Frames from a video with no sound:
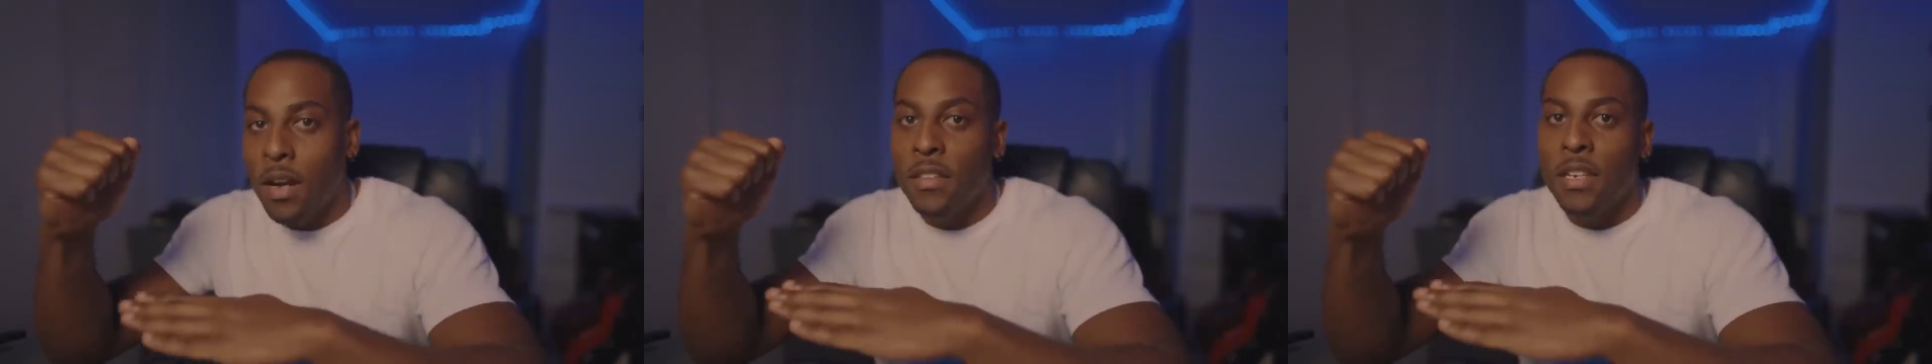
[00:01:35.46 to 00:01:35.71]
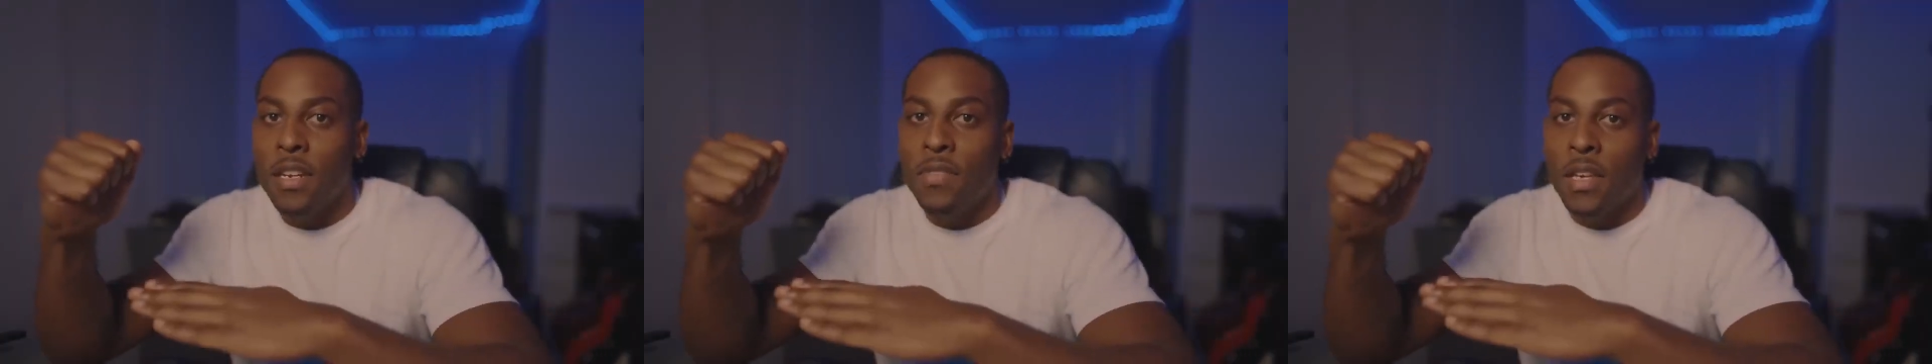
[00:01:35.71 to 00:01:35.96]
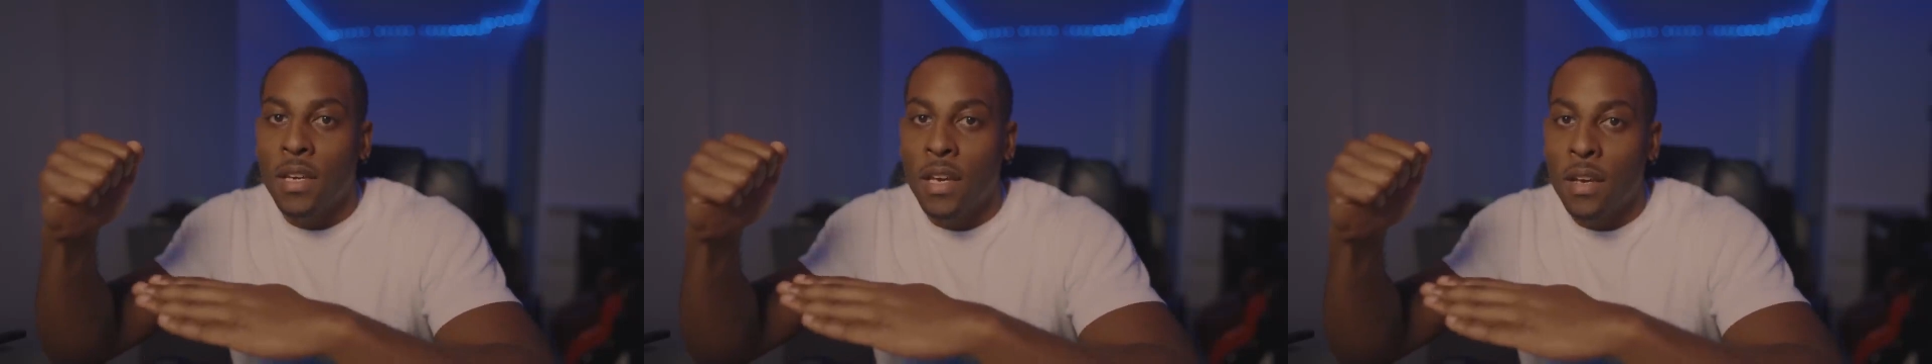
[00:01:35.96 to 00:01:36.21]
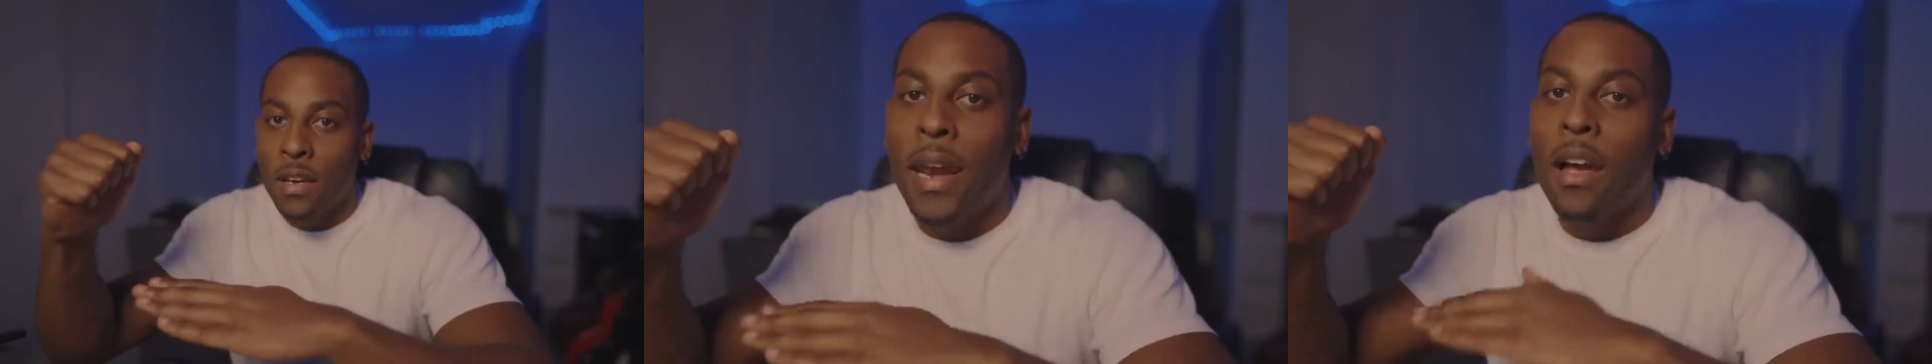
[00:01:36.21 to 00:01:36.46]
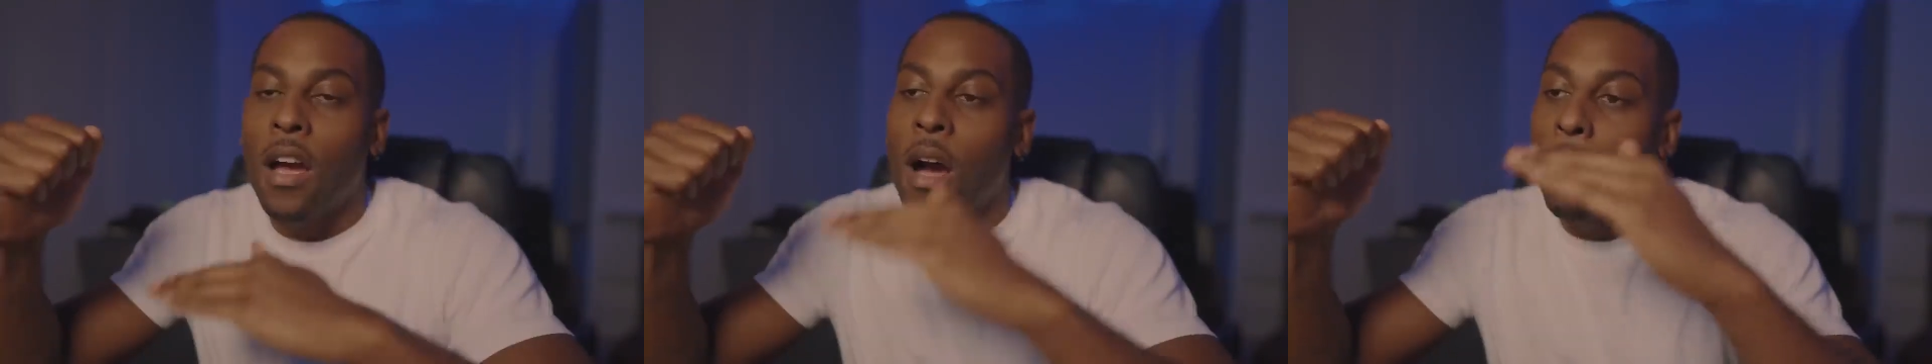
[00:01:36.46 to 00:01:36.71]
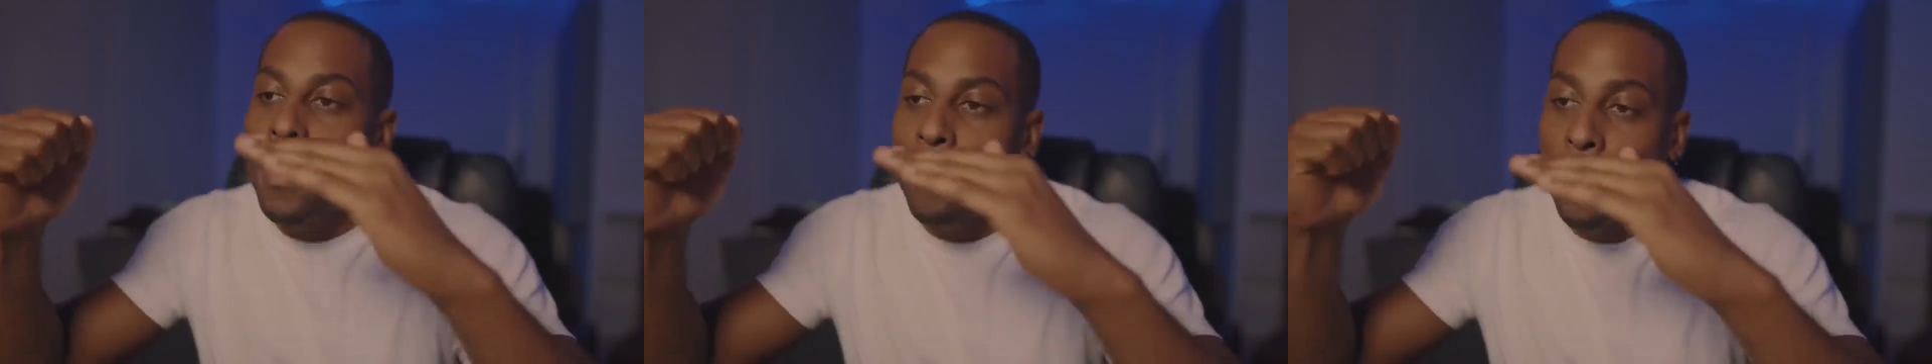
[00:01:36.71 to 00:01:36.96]
underneath the kick and then
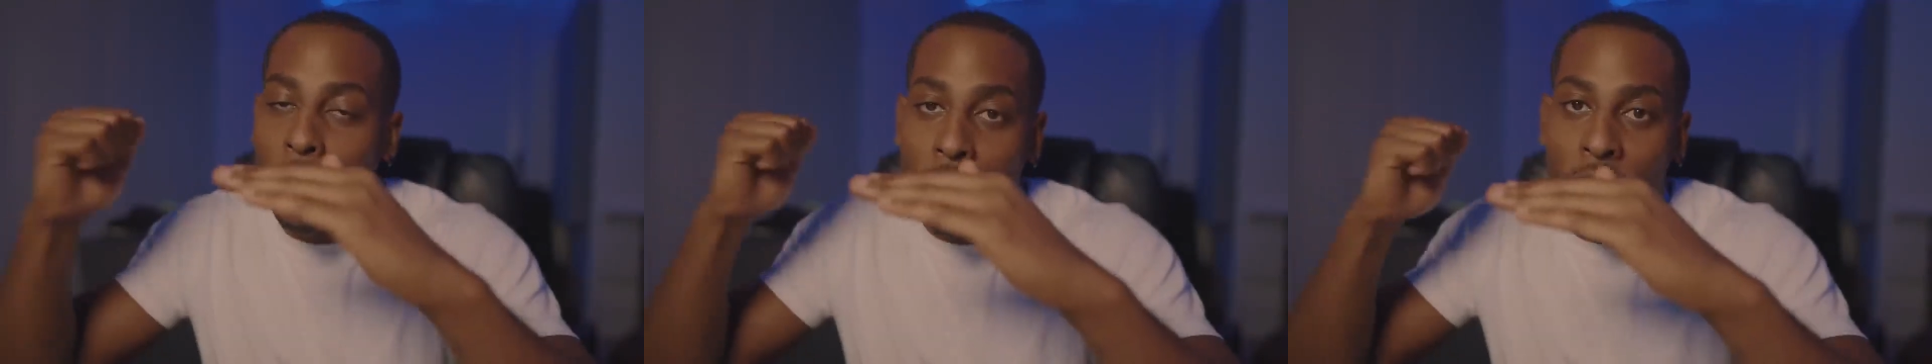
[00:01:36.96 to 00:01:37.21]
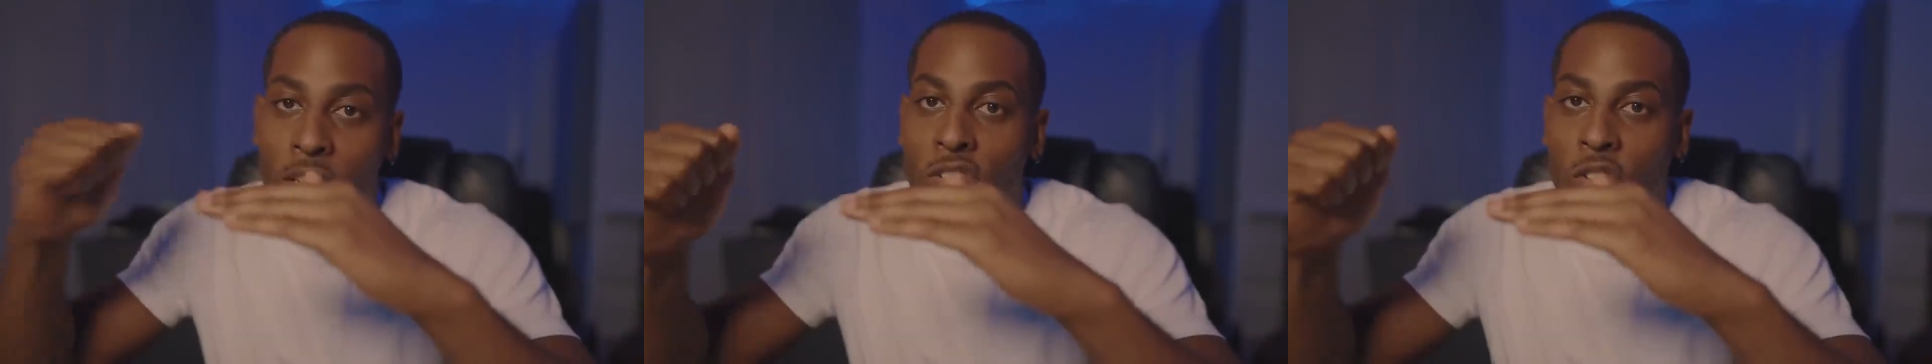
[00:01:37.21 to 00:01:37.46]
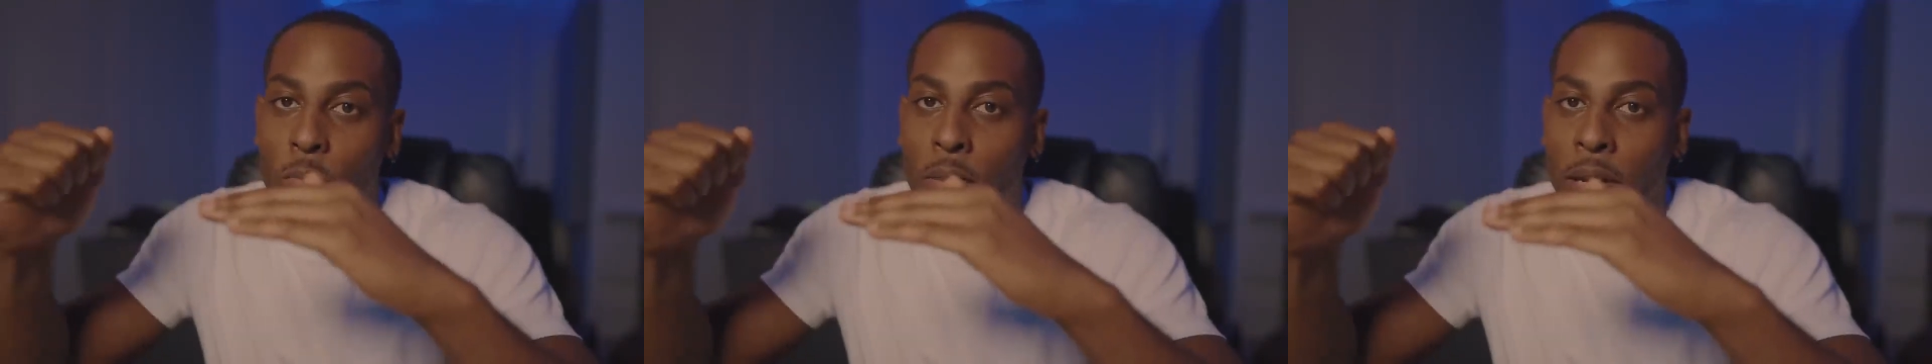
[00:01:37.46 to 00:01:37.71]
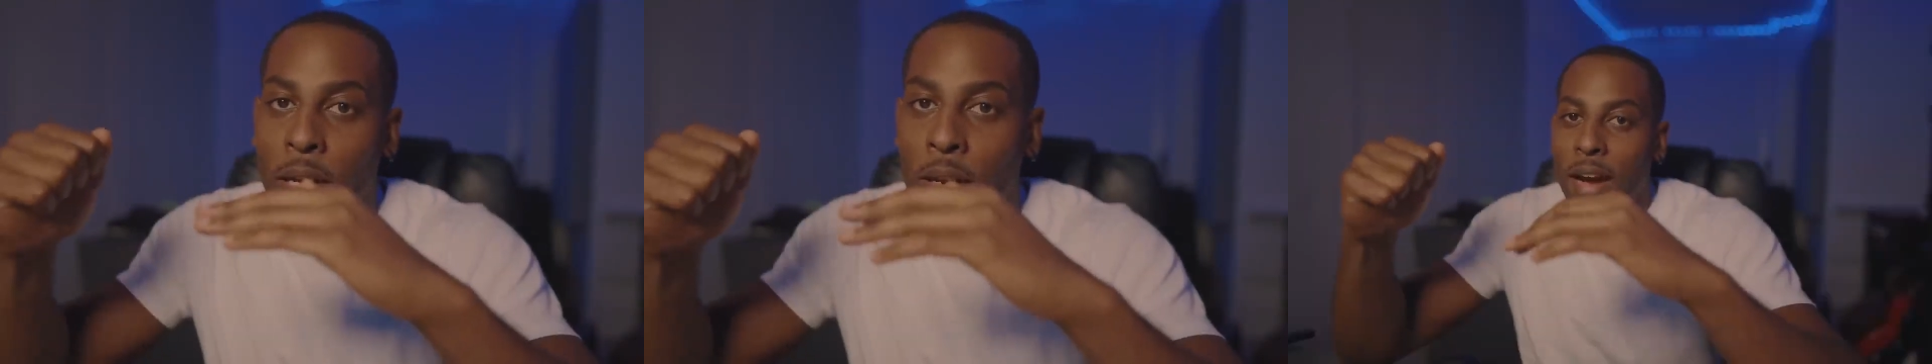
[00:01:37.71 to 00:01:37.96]
come up when the kick is not playing.